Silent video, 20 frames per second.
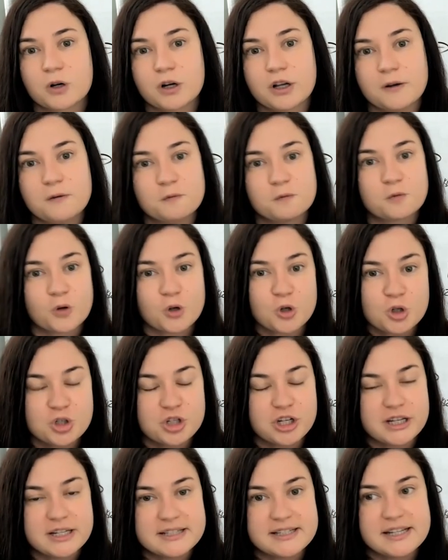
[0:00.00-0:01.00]
for
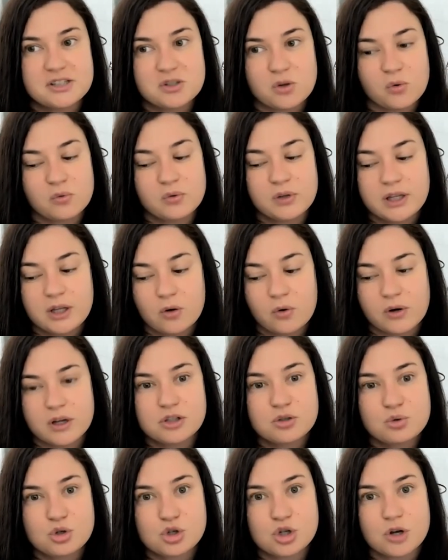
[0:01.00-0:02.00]
conversions, it's only going
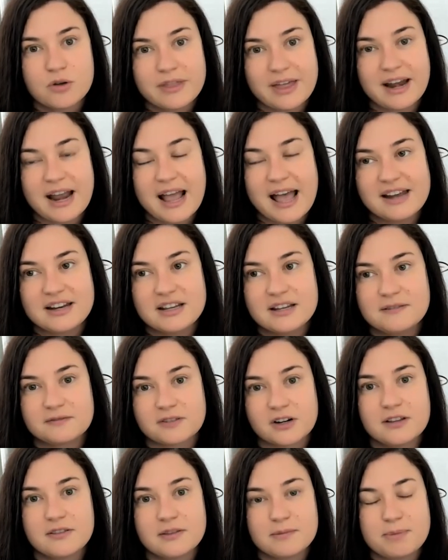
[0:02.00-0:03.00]
to show that ad in
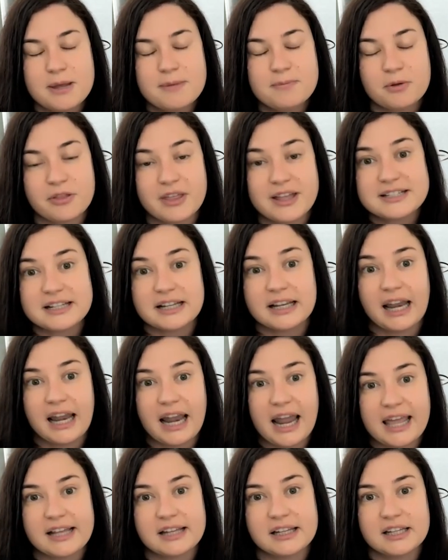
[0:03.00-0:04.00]
front of the people that's
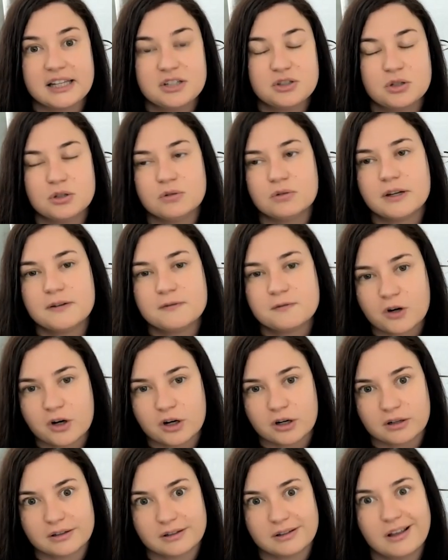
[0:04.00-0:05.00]
likely to
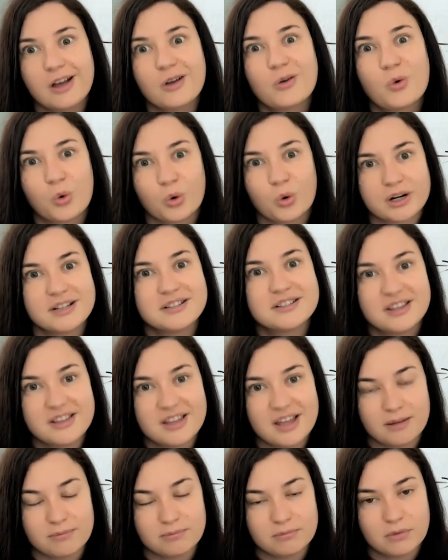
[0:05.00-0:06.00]
convert according to
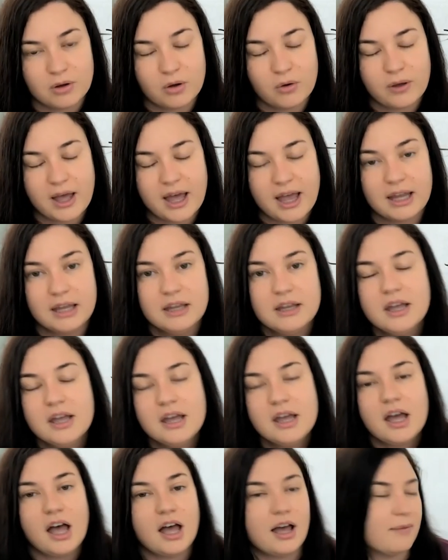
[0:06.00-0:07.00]
them. Okay.
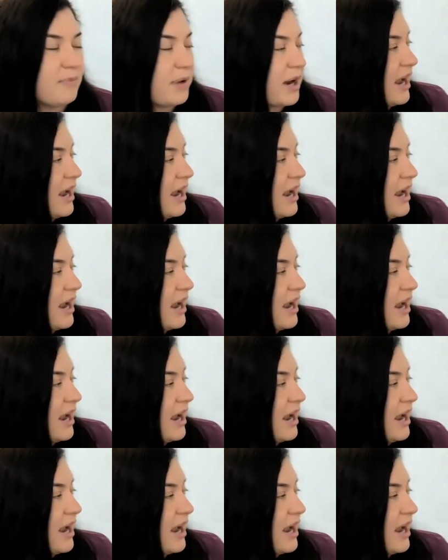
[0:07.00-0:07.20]
Um,